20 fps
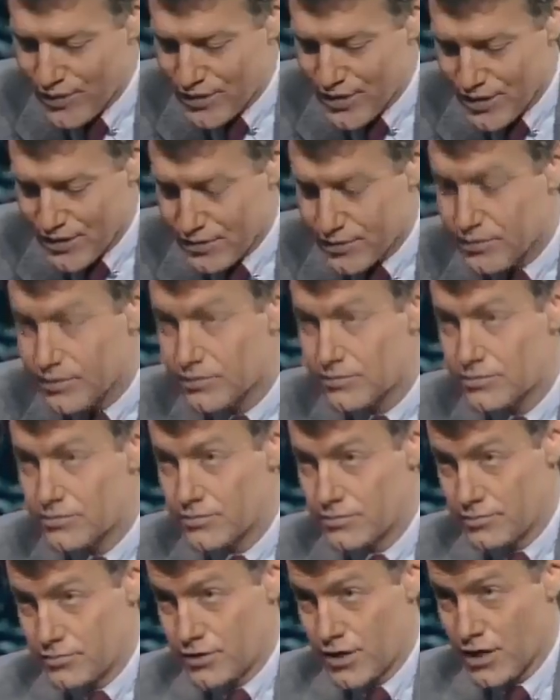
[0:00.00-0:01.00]
than just
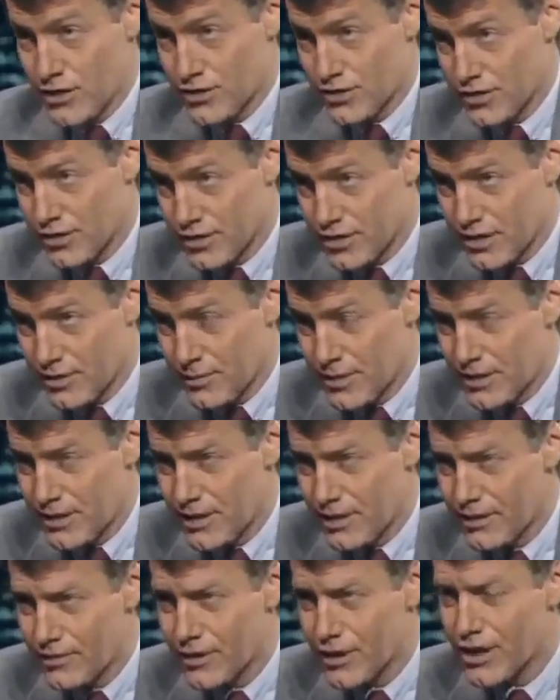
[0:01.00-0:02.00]
justice. I mean,
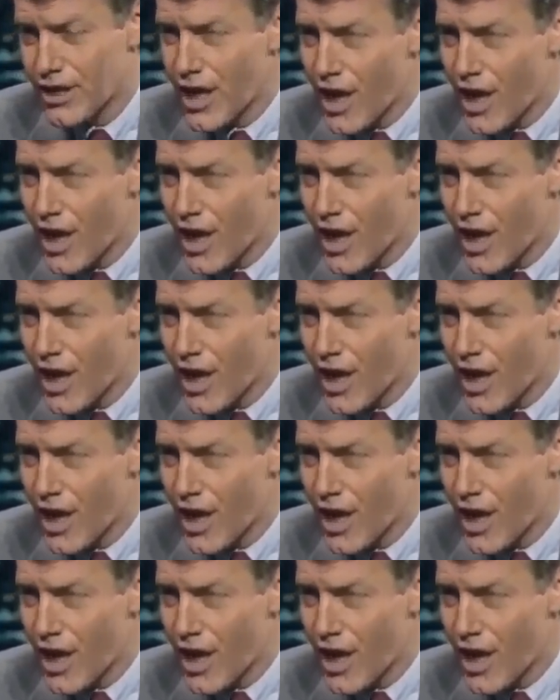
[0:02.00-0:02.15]
the